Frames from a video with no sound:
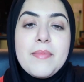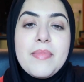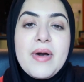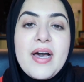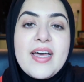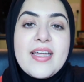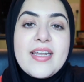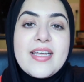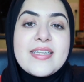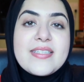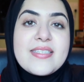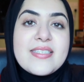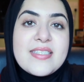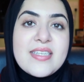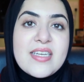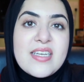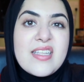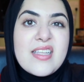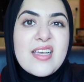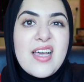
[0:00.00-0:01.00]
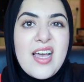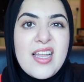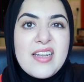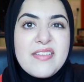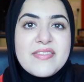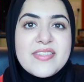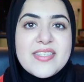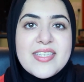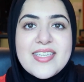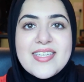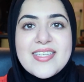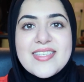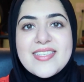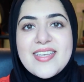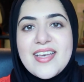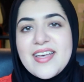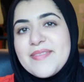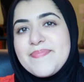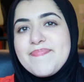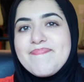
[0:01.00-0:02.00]
but it's still kind of seen
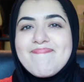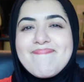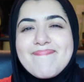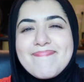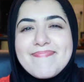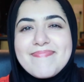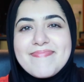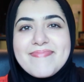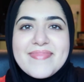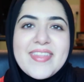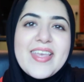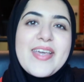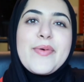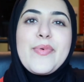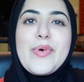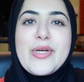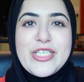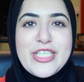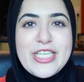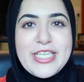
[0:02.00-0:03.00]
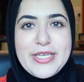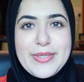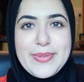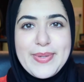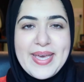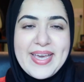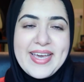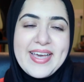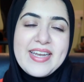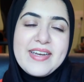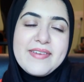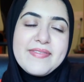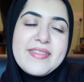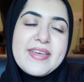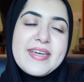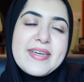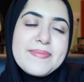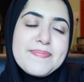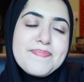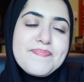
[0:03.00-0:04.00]
as a, like, what's she doing kind of
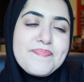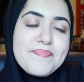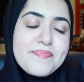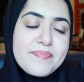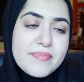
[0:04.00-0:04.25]
thing.